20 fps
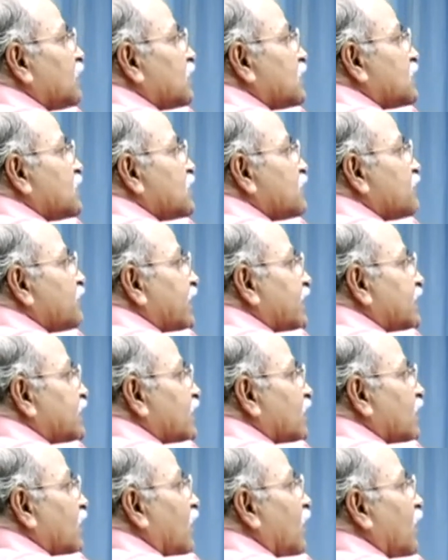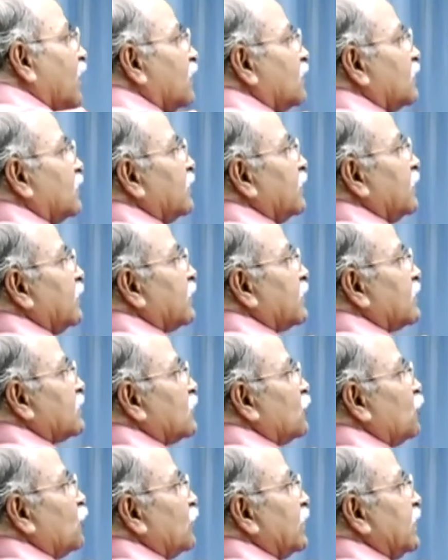this is vector r, here
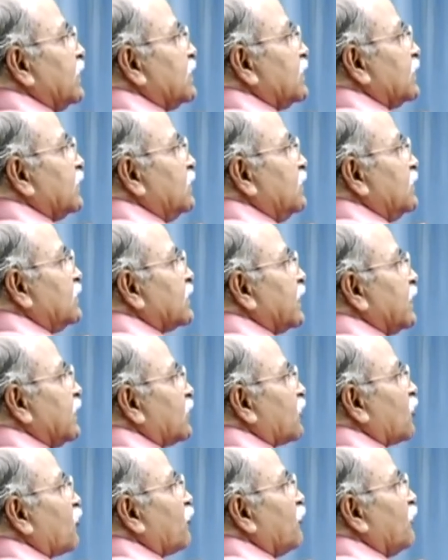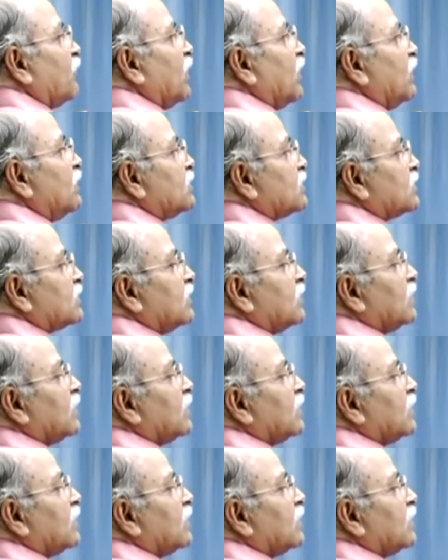is the origin center of mass